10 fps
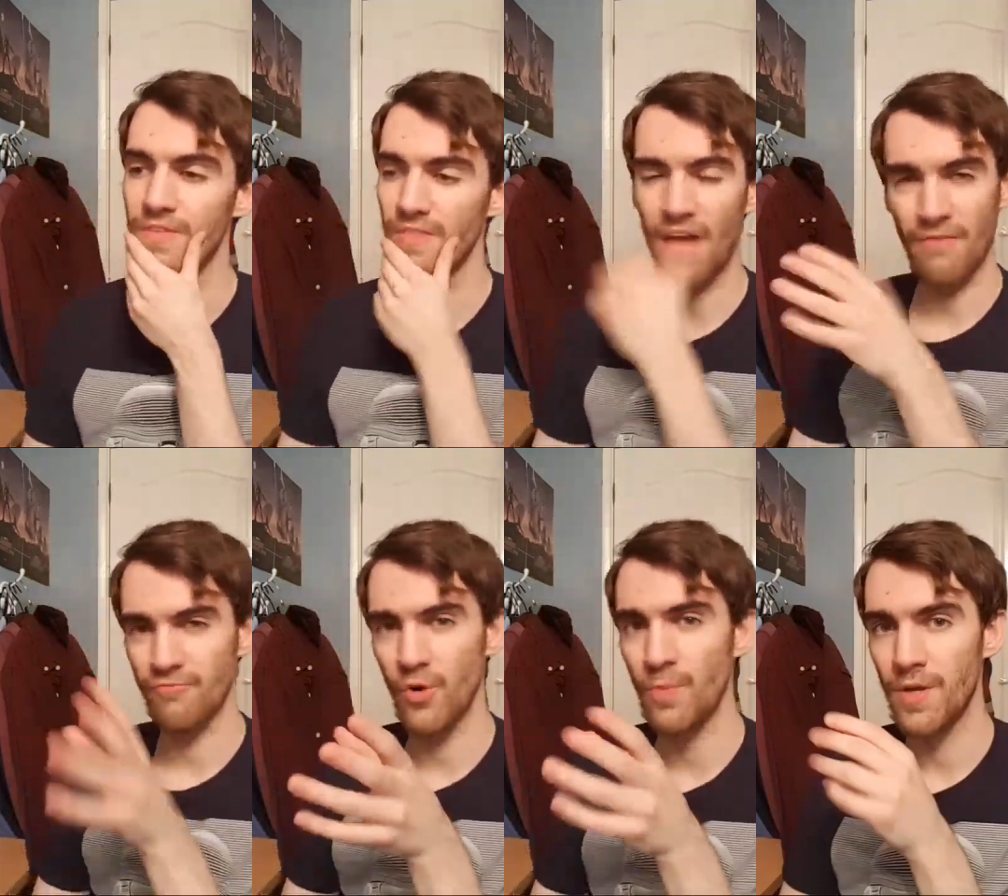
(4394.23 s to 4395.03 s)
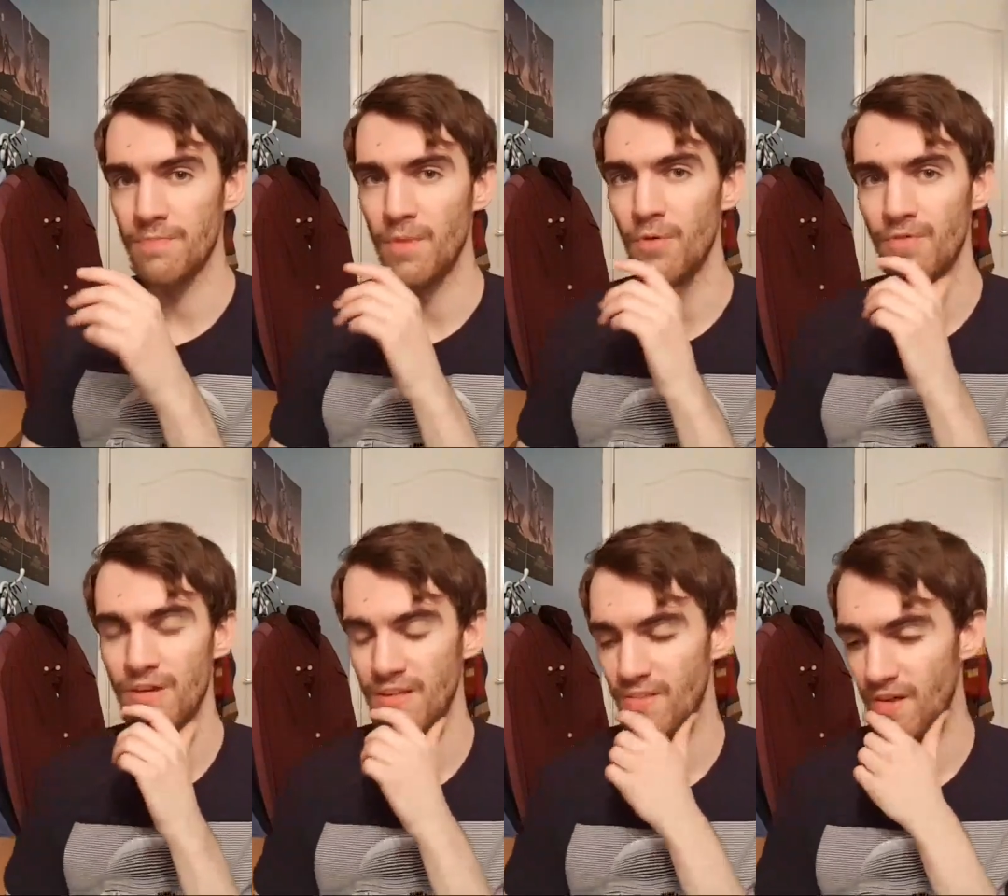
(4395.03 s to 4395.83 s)
that rumoured
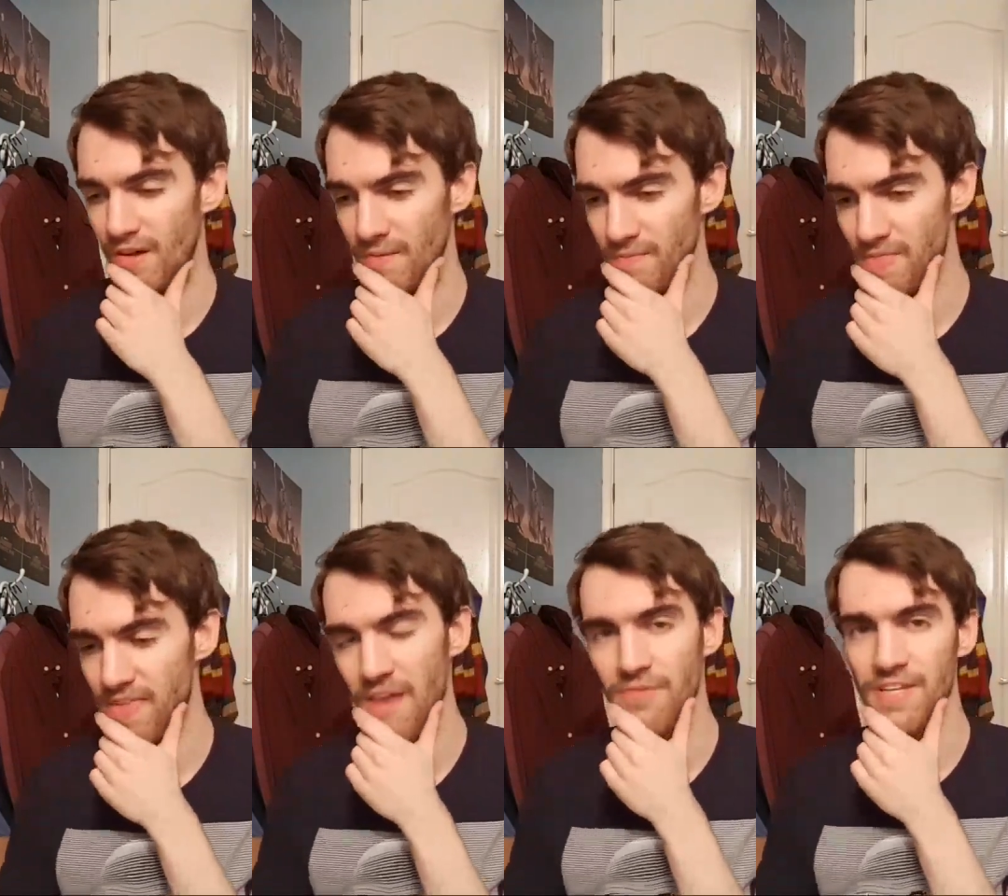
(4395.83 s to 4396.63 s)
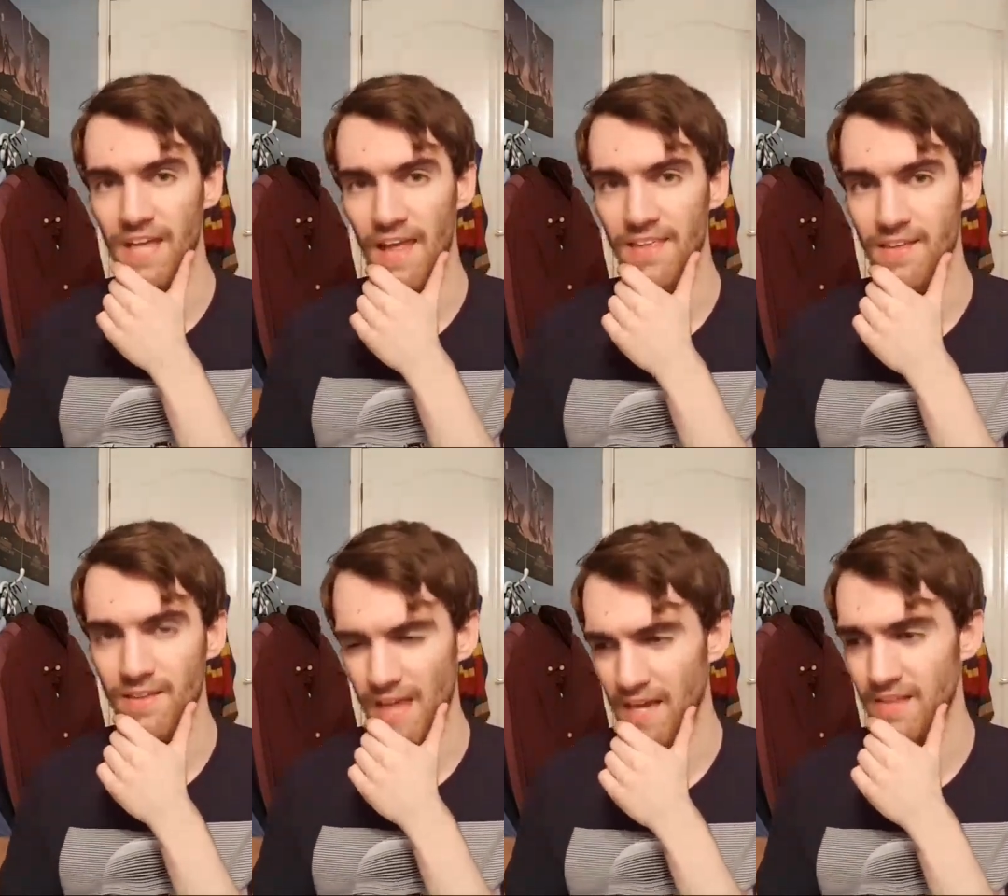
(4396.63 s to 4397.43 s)
movie that David
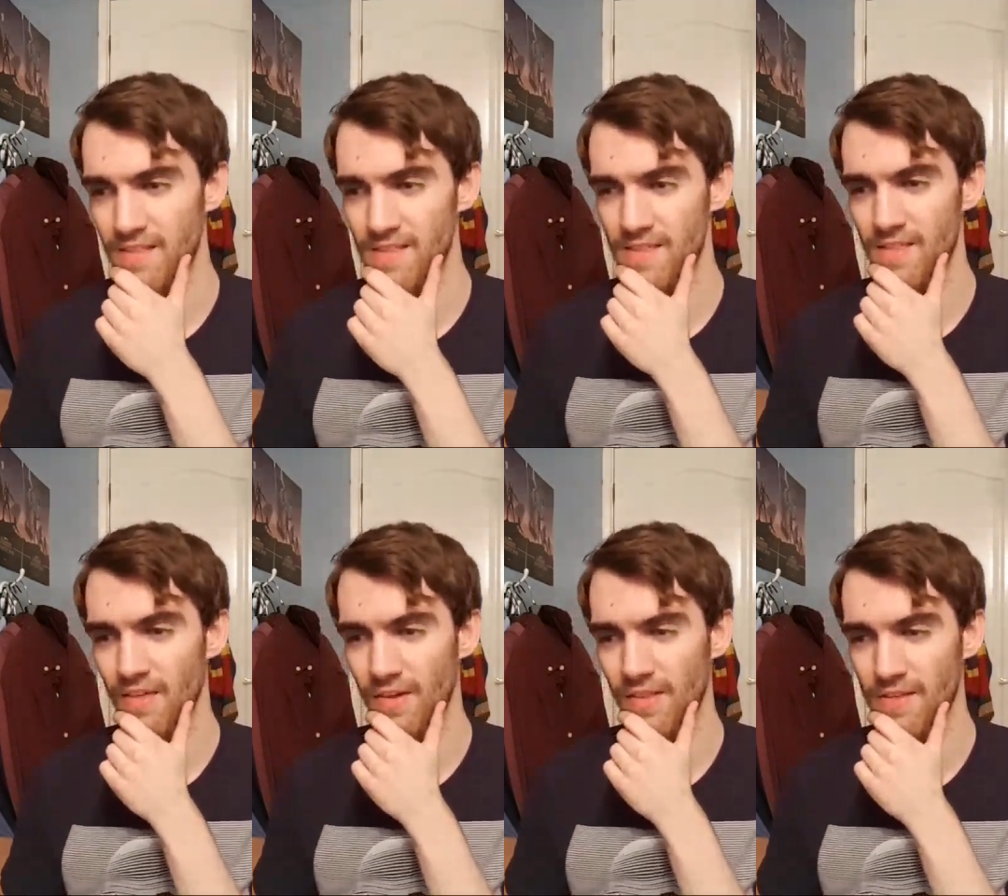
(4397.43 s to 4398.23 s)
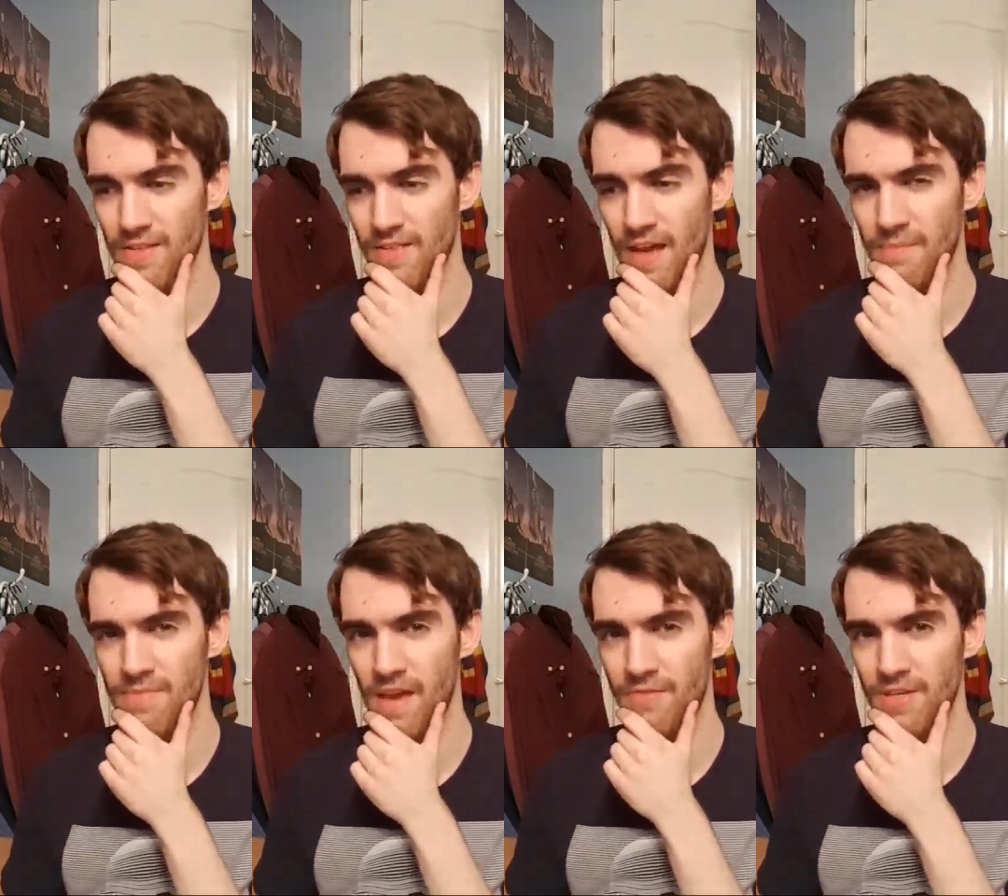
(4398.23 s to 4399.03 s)
Yates, I think that's his name,
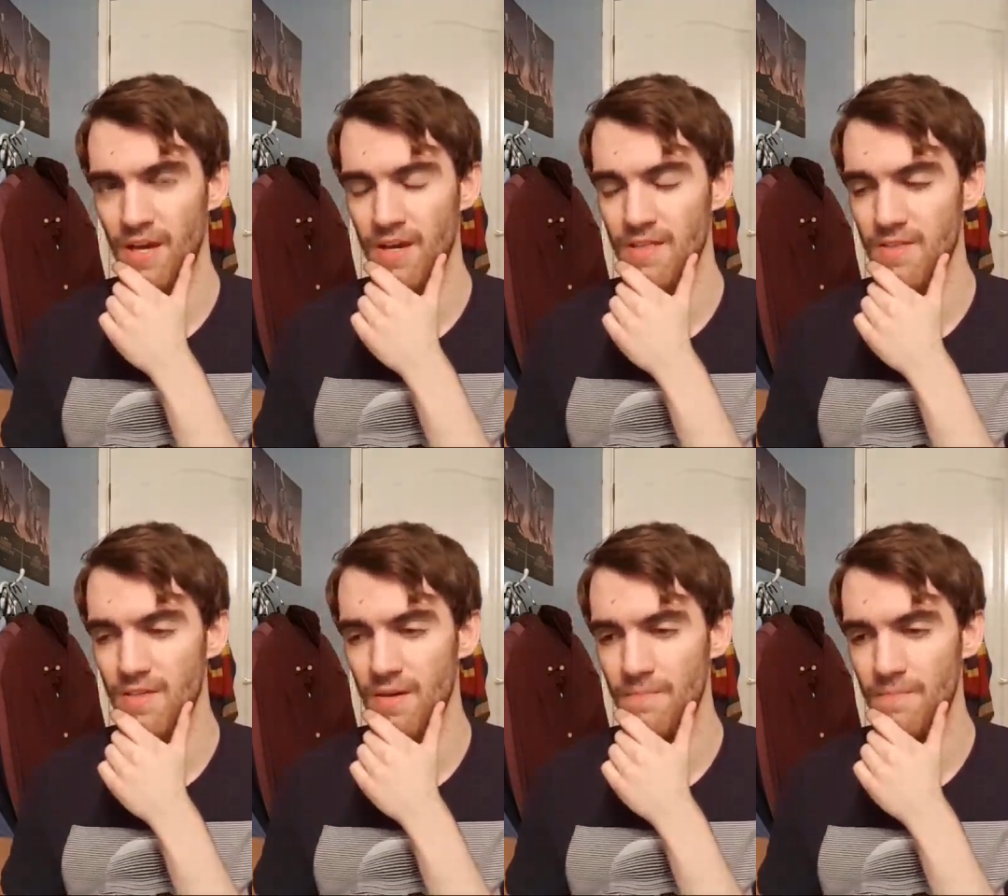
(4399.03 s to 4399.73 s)
David Yates,